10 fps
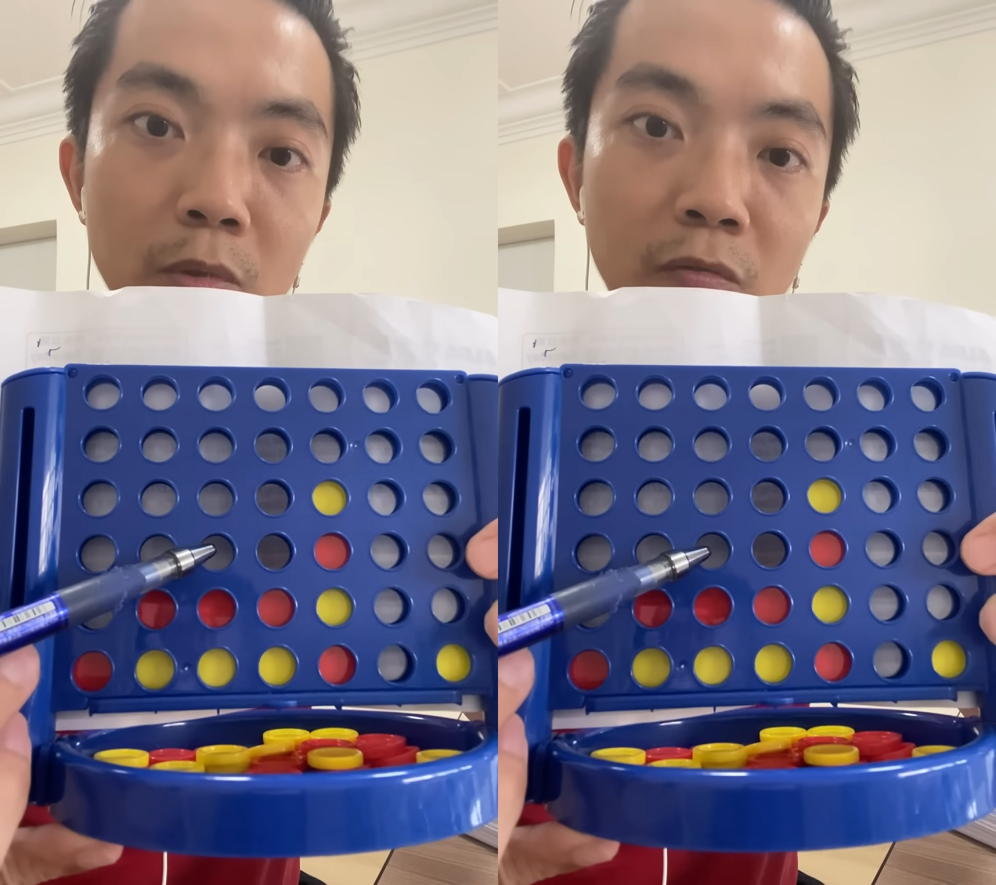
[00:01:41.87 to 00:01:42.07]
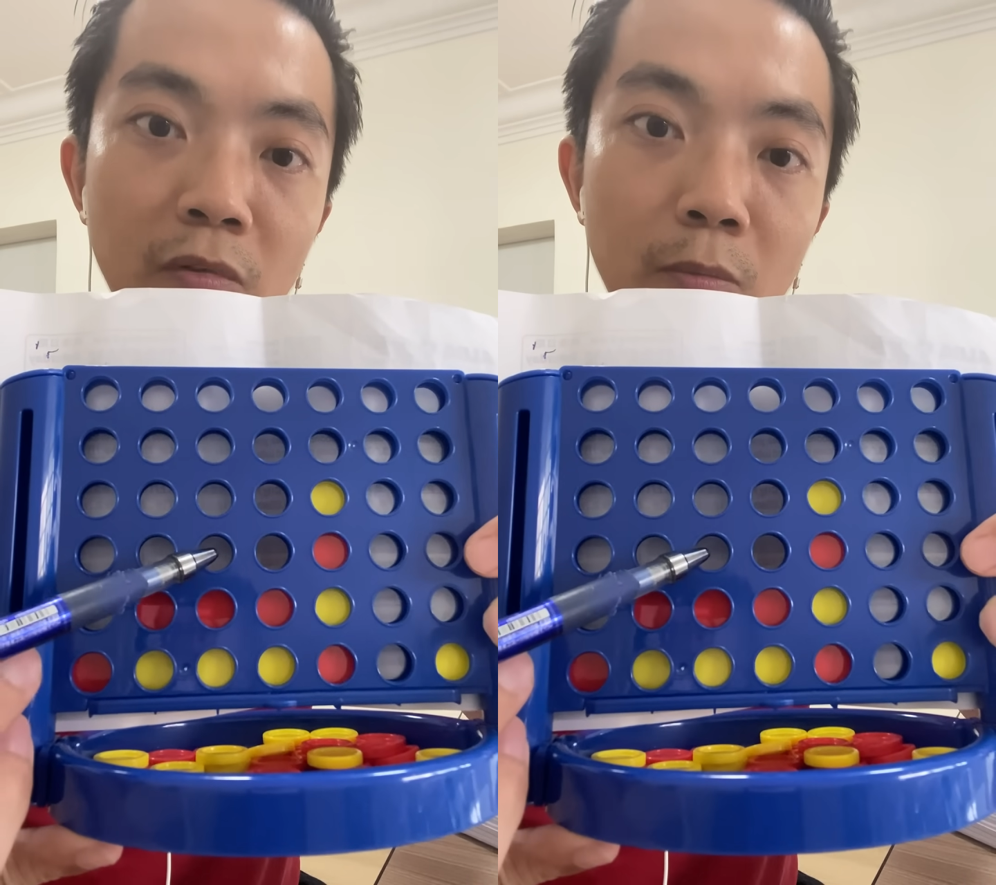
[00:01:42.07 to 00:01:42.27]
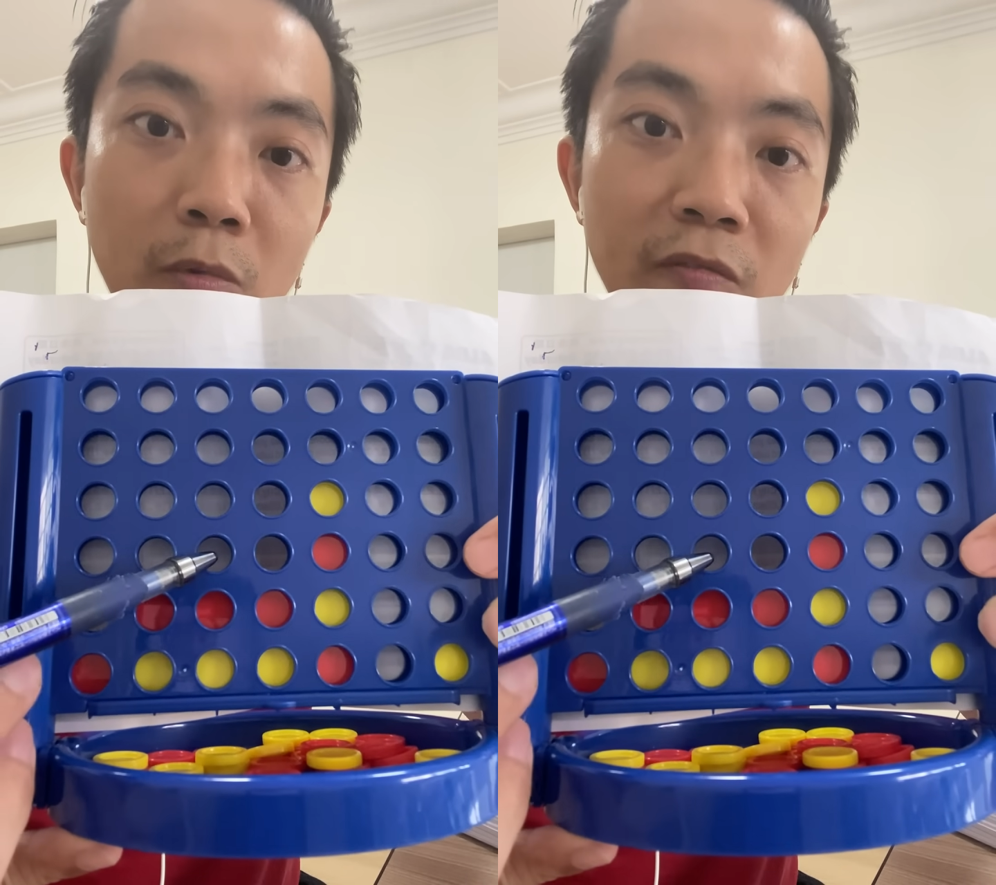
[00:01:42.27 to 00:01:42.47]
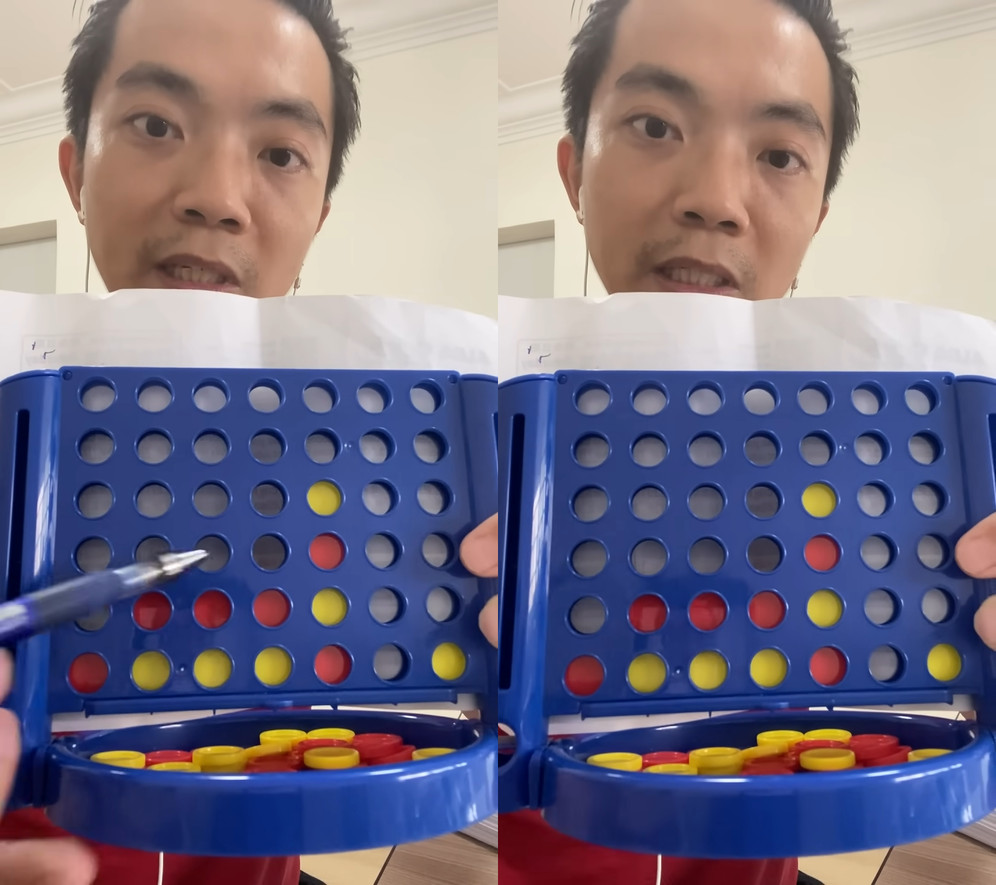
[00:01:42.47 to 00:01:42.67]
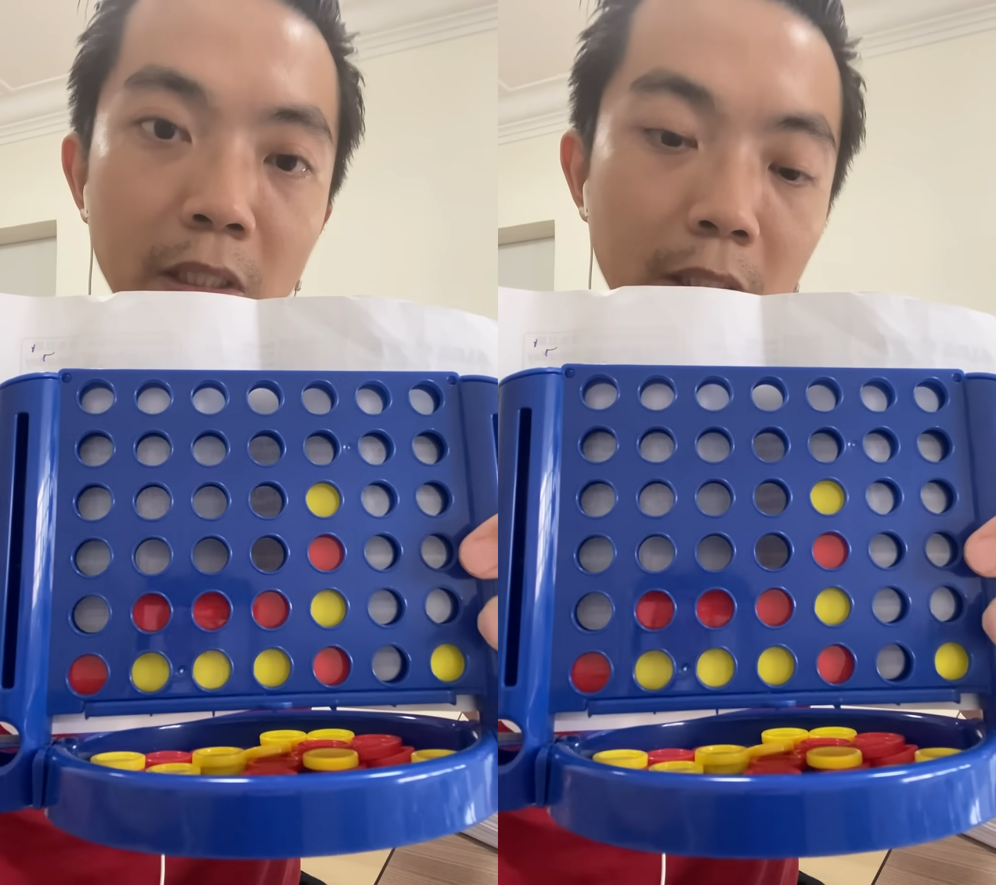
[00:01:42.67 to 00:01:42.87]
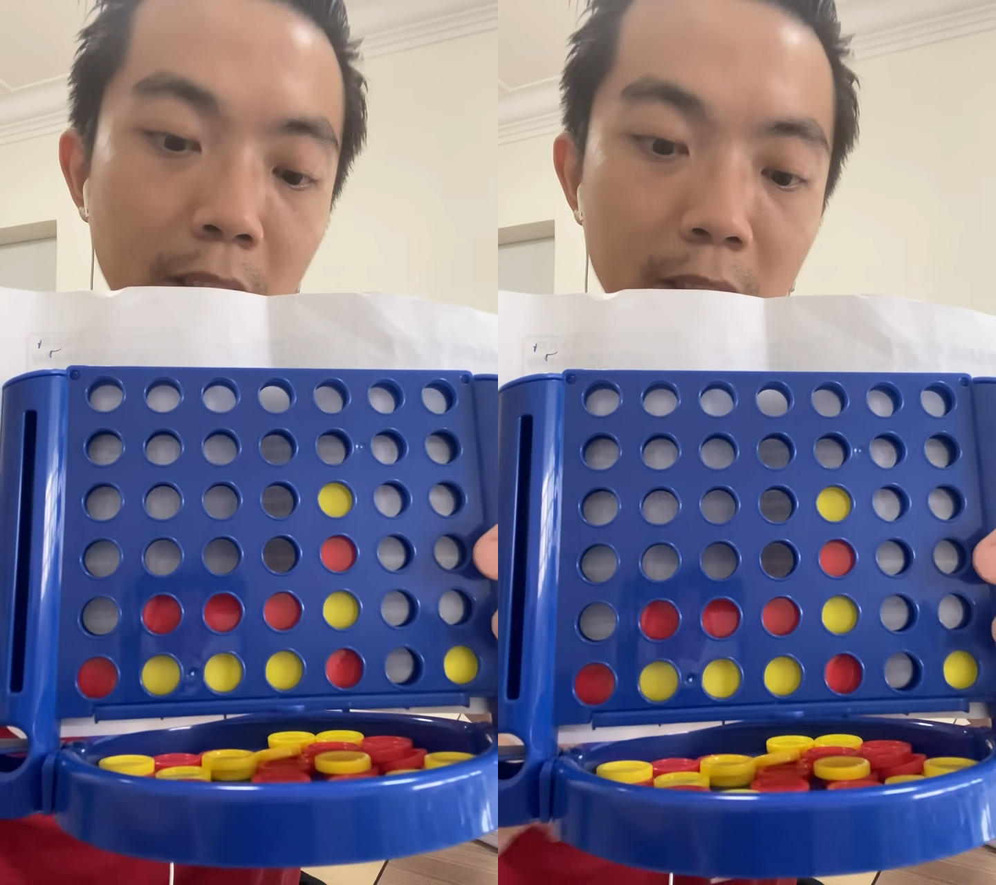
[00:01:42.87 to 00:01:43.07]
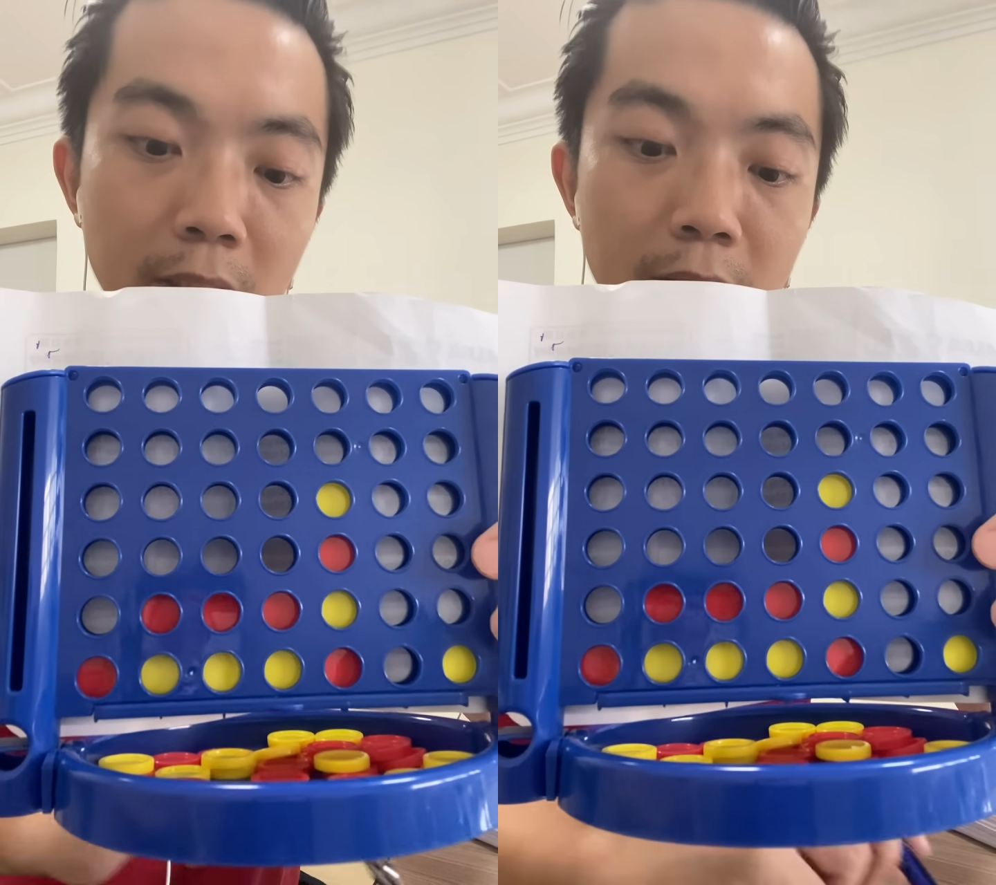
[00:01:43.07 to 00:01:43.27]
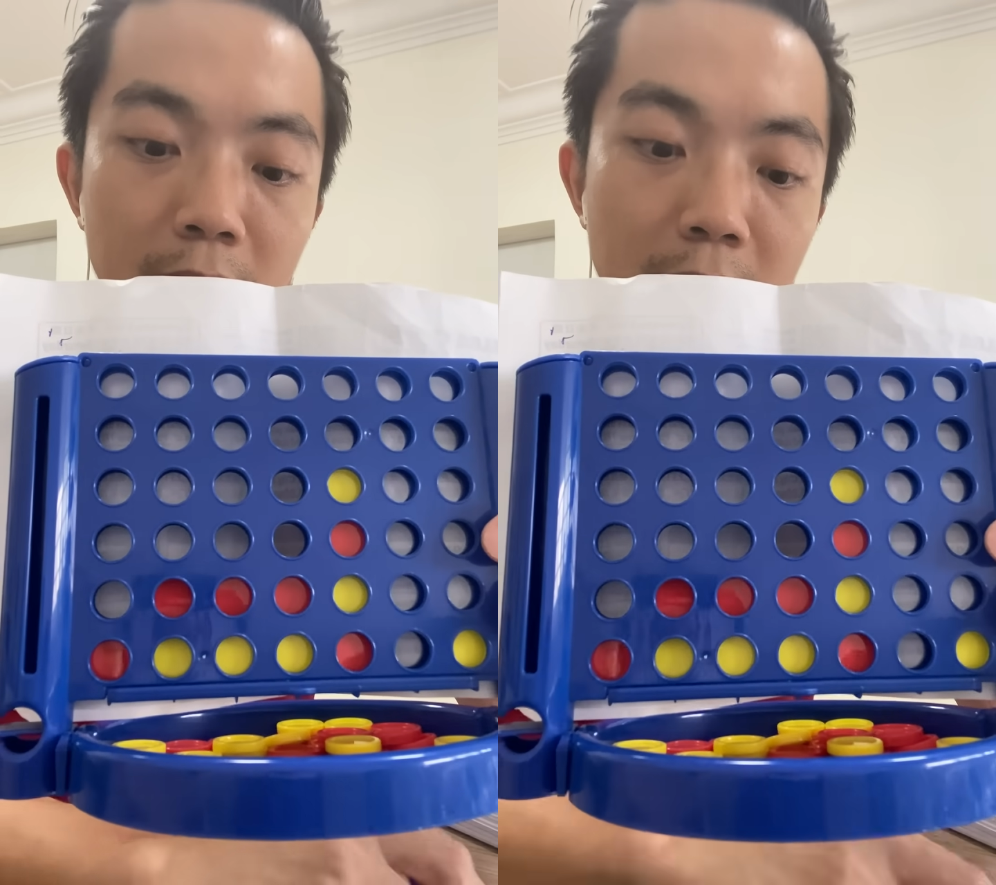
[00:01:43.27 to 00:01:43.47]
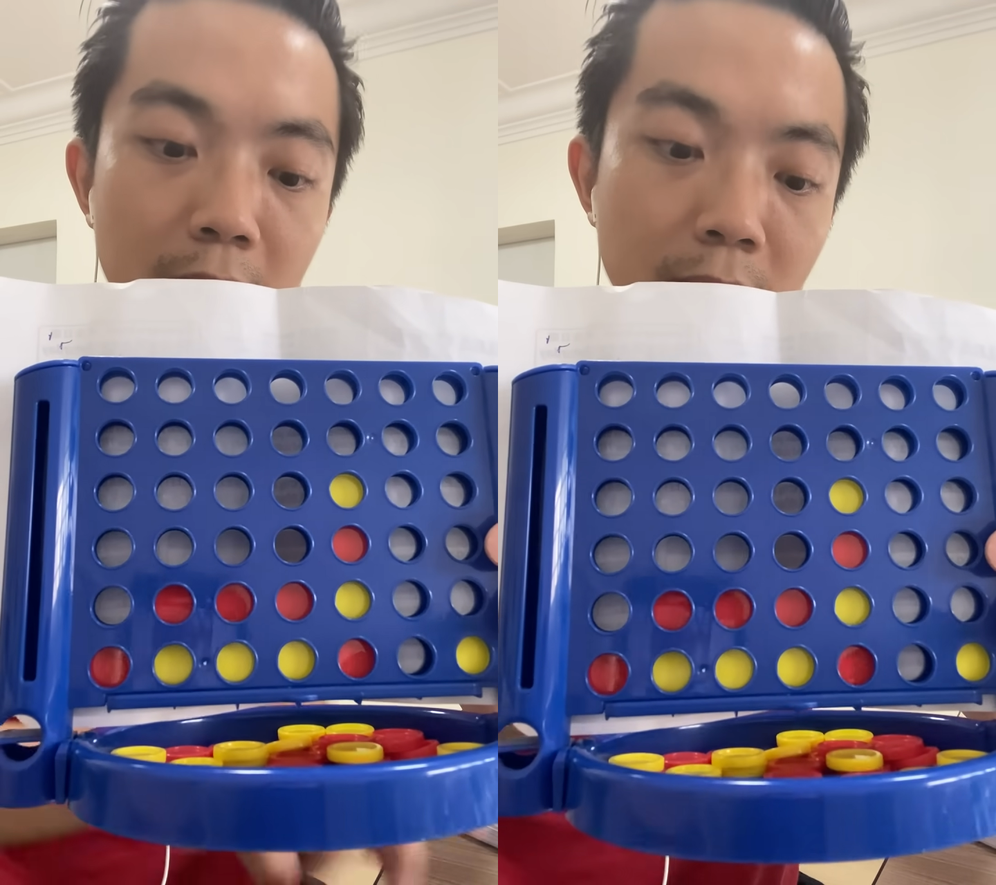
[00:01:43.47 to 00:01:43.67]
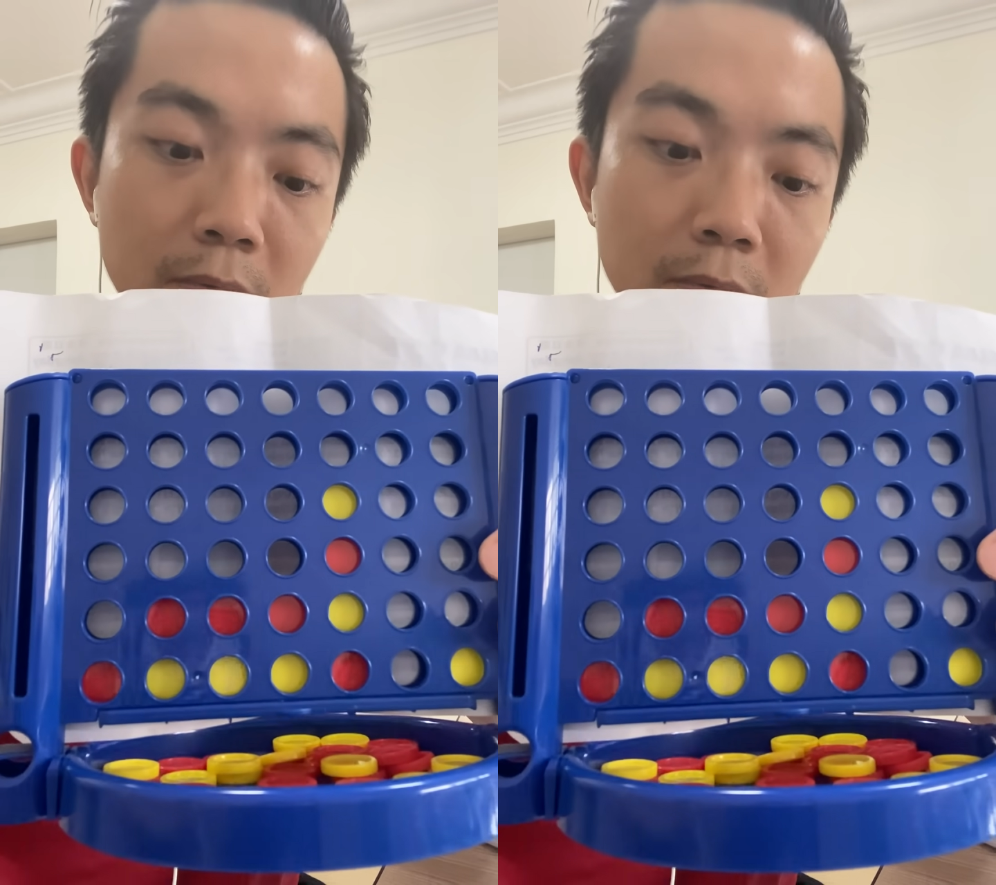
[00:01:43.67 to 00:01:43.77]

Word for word: you from moving here. See?